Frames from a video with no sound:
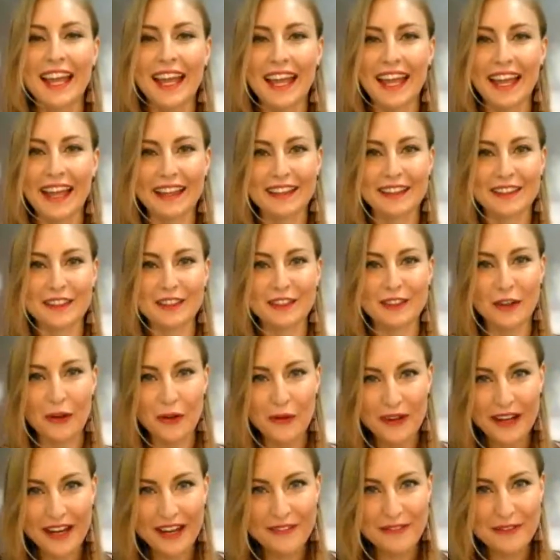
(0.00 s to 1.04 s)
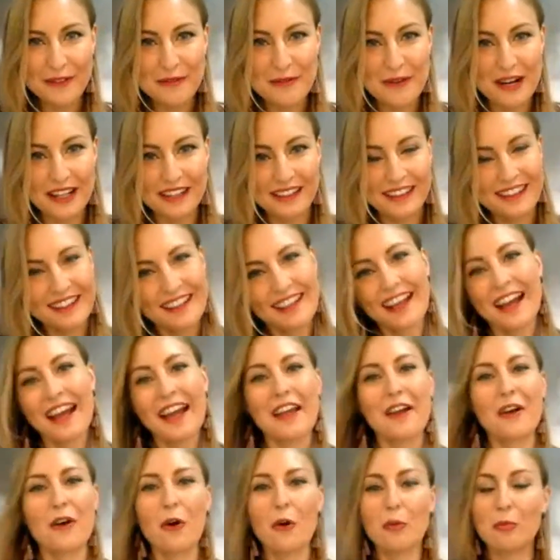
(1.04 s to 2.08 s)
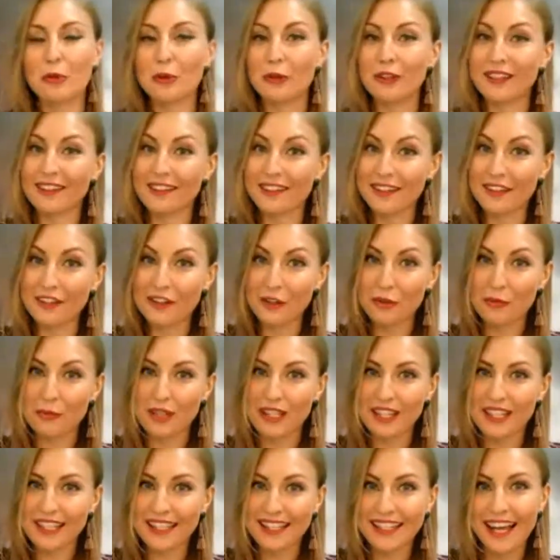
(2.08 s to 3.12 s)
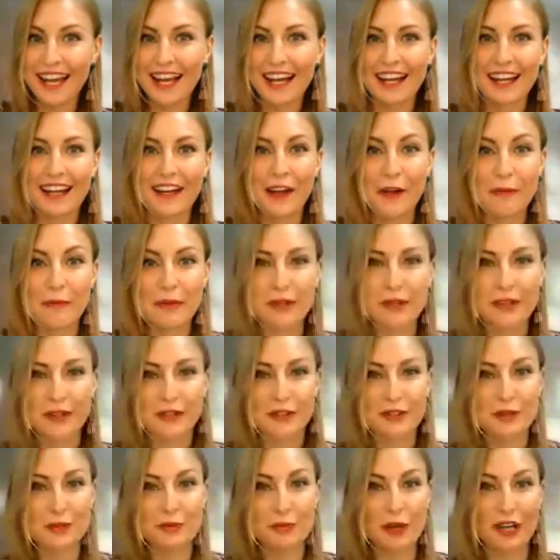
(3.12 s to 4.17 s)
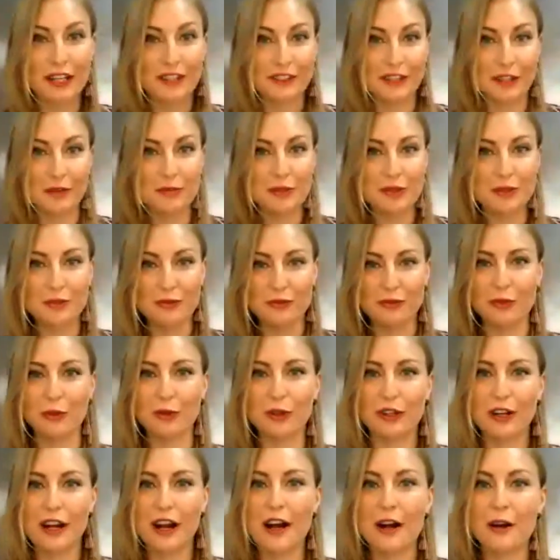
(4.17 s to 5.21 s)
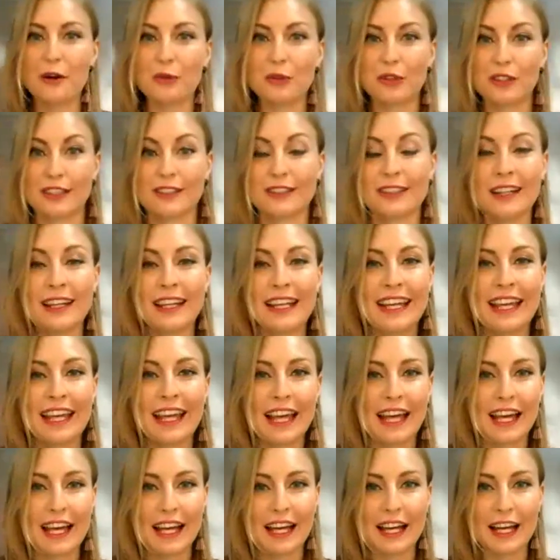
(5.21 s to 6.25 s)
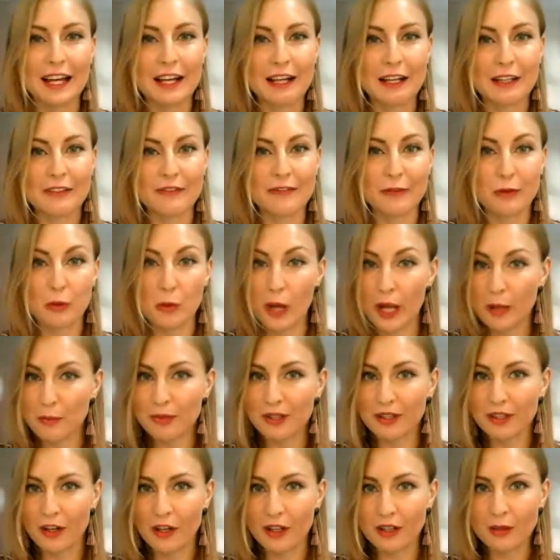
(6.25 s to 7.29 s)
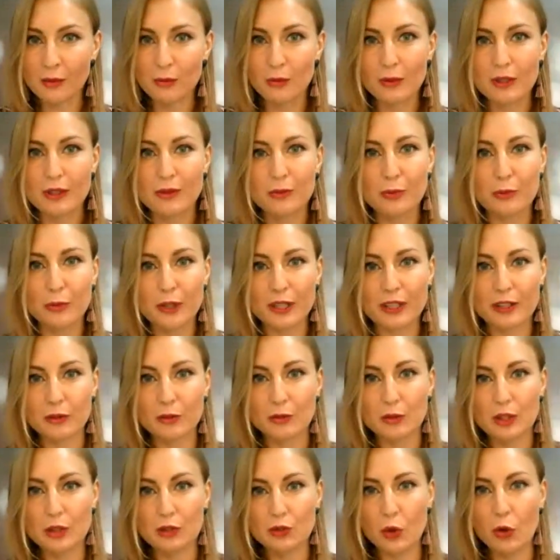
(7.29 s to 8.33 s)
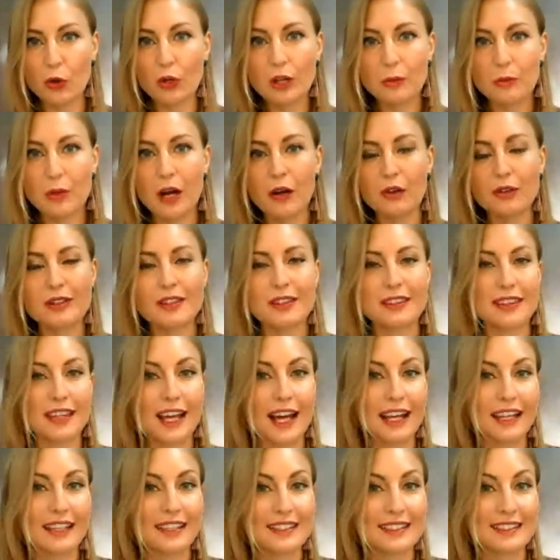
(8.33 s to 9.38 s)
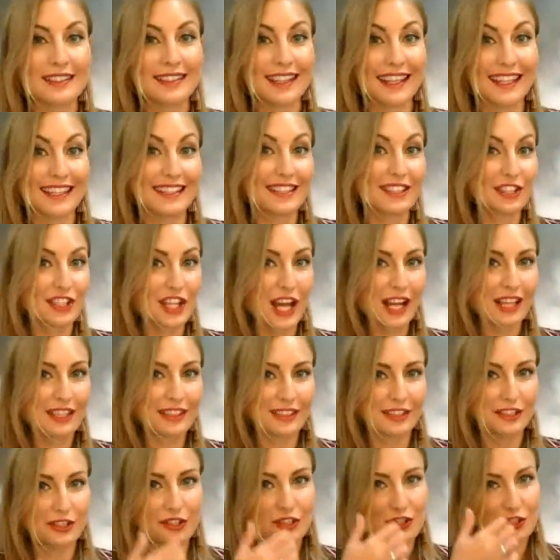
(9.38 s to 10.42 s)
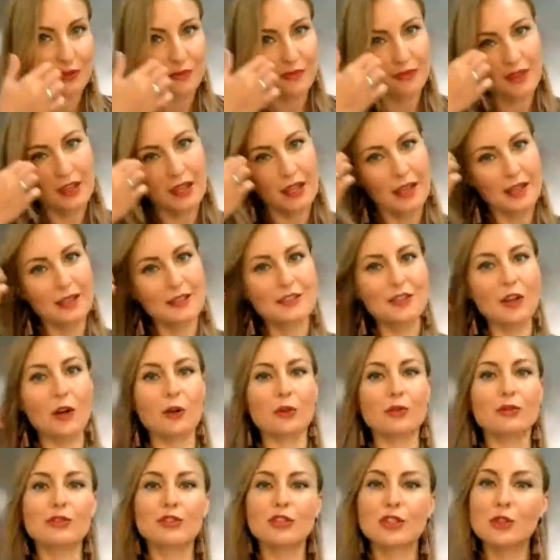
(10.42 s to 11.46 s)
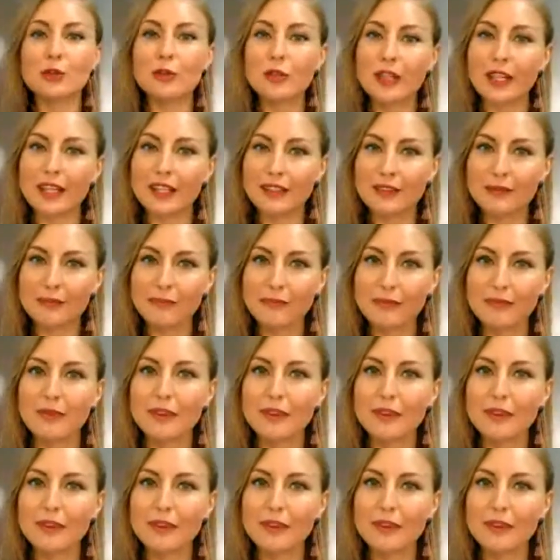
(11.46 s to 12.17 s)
Hello, everyone. I hope you can hear me. I'm here to welcome you for our the webinar. We will talk about 90 Days Challenge. So tune in.